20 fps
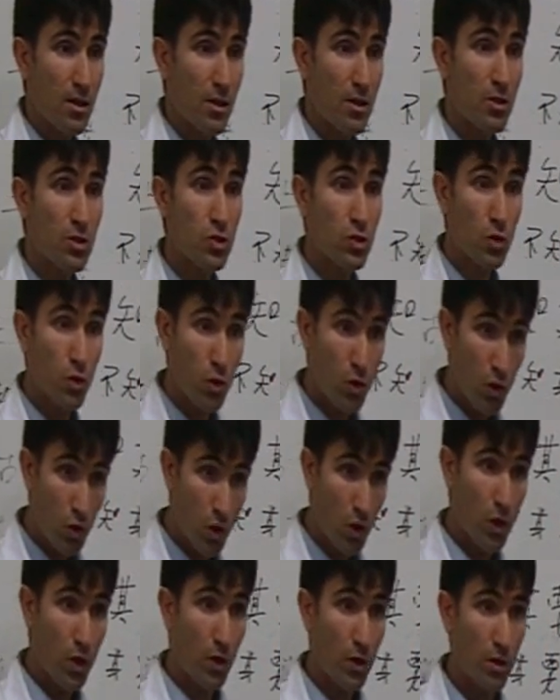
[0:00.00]
is to
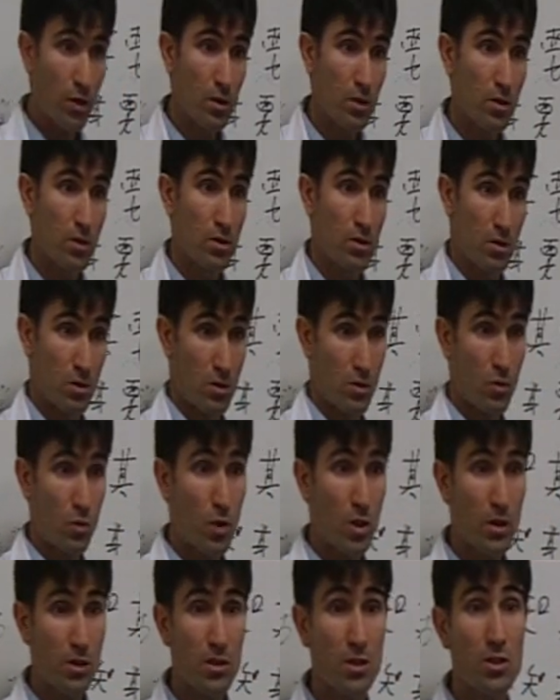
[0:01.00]
learn
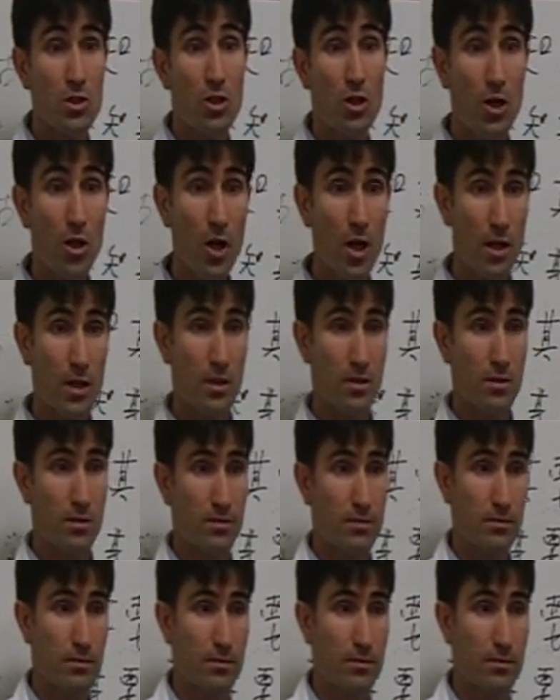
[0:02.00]
where this clock is.